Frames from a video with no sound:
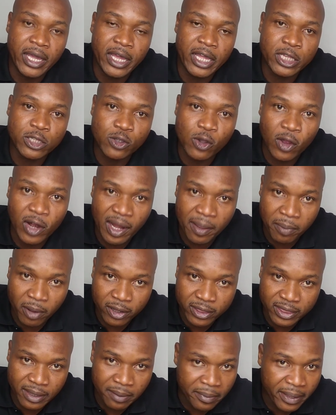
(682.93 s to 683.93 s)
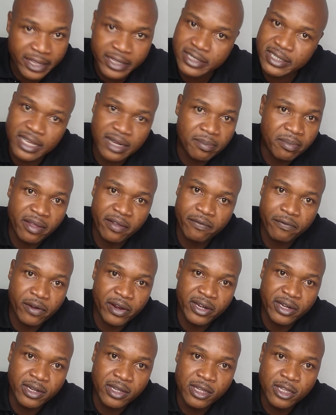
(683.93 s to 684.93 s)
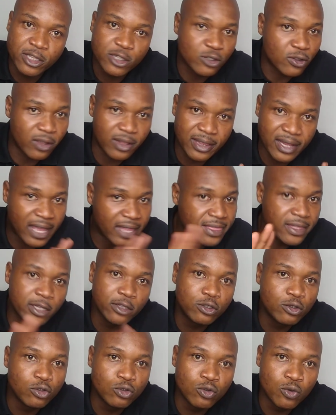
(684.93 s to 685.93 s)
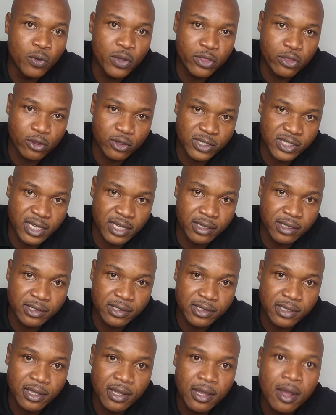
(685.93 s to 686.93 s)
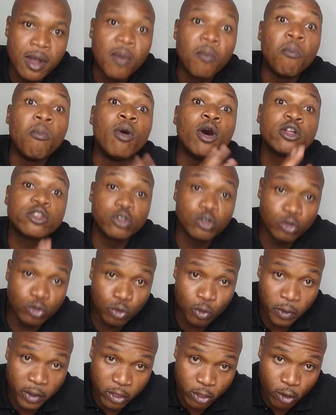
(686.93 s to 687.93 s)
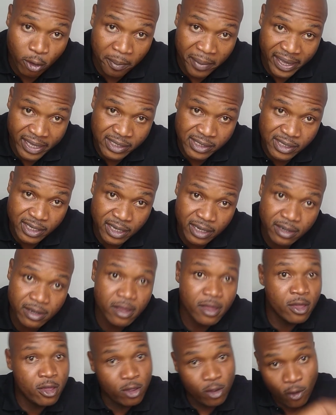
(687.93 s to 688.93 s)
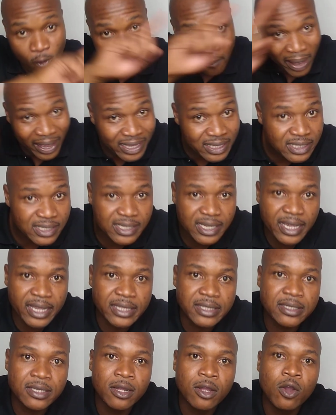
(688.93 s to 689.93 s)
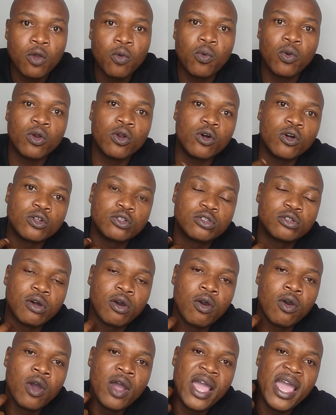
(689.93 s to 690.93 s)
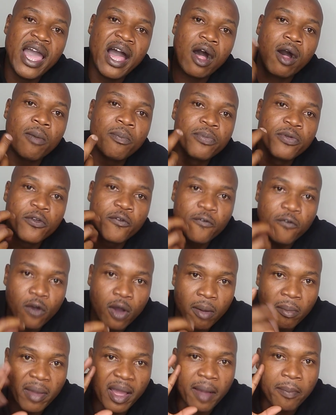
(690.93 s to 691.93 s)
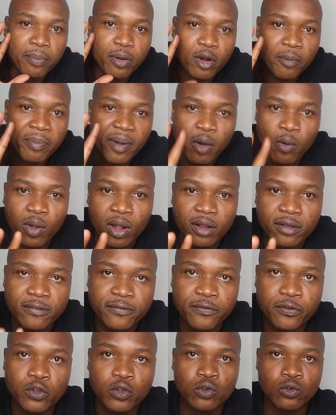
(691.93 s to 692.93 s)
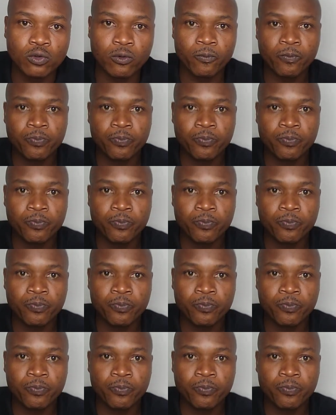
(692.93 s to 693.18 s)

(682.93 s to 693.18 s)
It's all about the mindset, my friend. It's got nothing to do with your skills, more to do with your mindset. Your mindset will also help you form a proper worldview